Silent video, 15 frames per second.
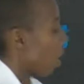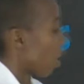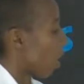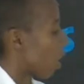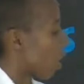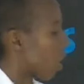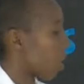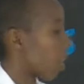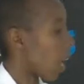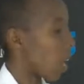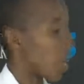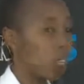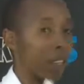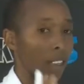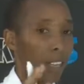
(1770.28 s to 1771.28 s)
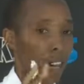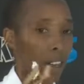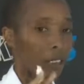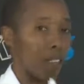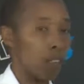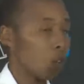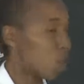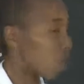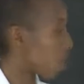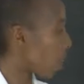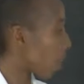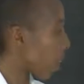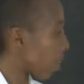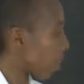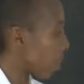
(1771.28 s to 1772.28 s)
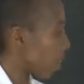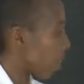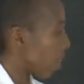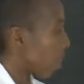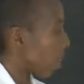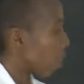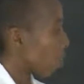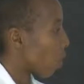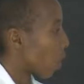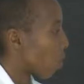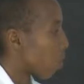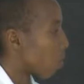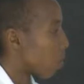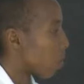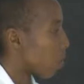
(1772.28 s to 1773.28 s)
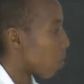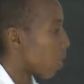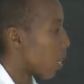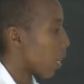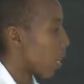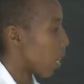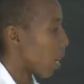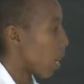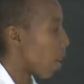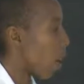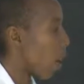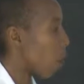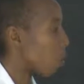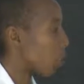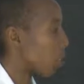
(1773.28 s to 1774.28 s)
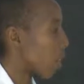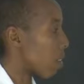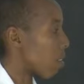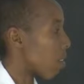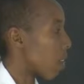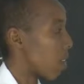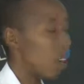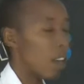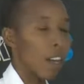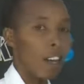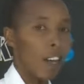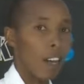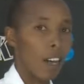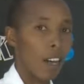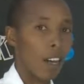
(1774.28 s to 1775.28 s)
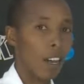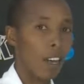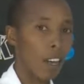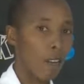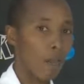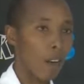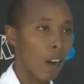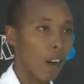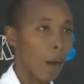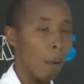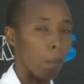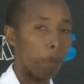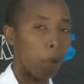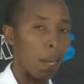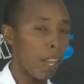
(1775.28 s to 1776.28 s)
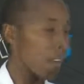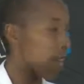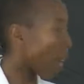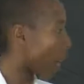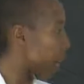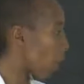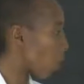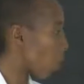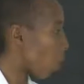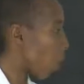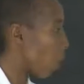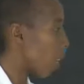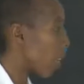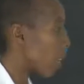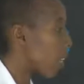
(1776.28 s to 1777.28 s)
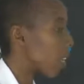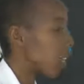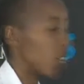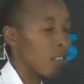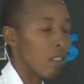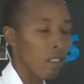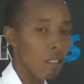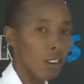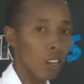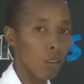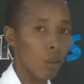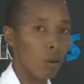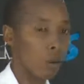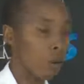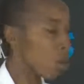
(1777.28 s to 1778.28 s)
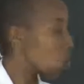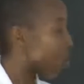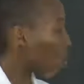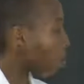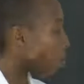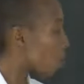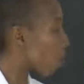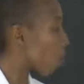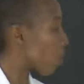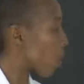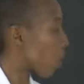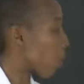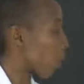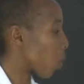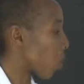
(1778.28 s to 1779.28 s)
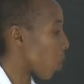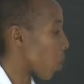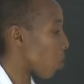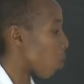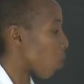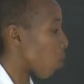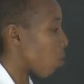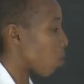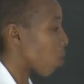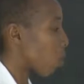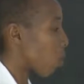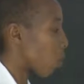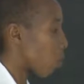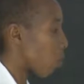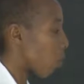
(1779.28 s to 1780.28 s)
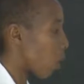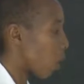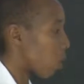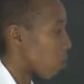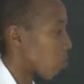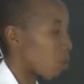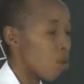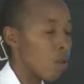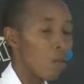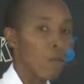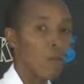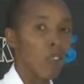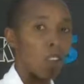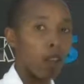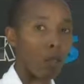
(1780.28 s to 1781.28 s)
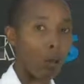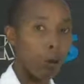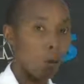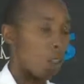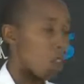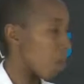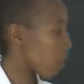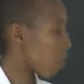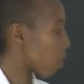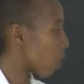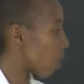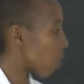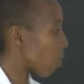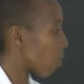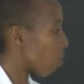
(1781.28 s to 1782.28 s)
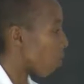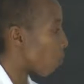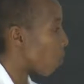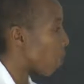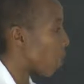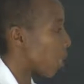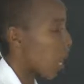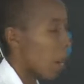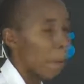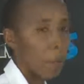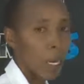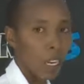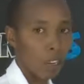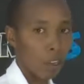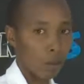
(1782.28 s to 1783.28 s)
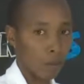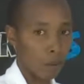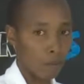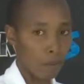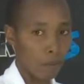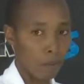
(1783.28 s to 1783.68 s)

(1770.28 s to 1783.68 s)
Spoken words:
I think I'll discuss the 2 first so that we see how does the liver play a role in excretion through the process of detoxification, through the process of deamination.